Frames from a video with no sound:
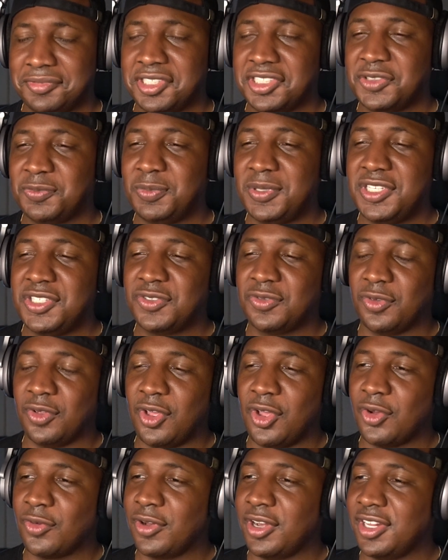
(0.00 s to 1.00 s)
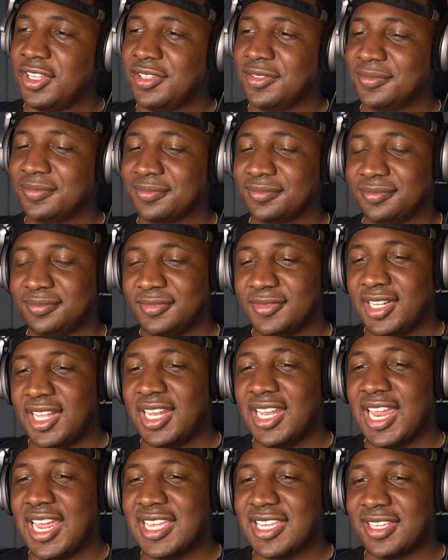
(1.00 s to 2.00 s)
It's peaceful already. I
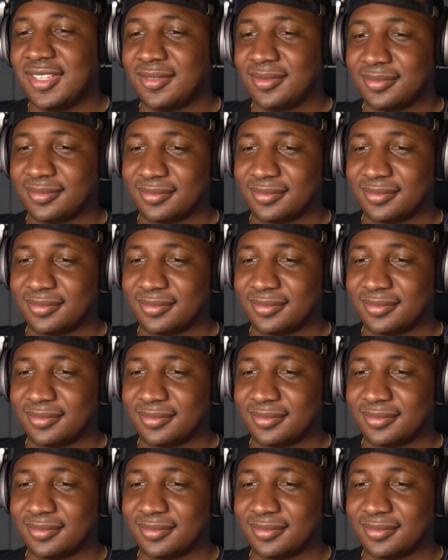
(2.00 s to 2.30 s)
like it.